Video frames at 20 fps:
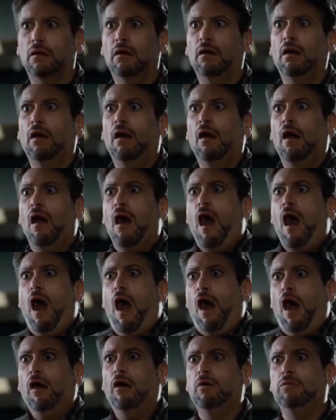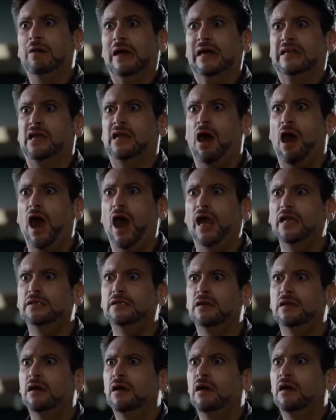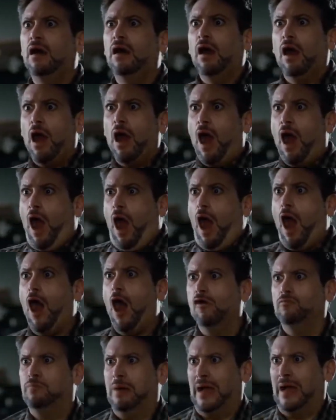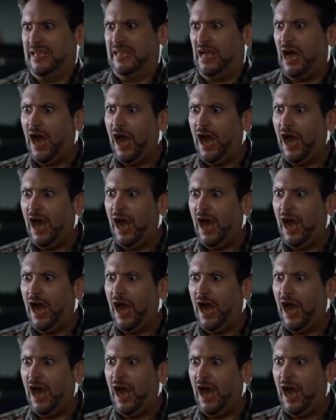Have a great Independence Day, everyone. Keep it safe, socially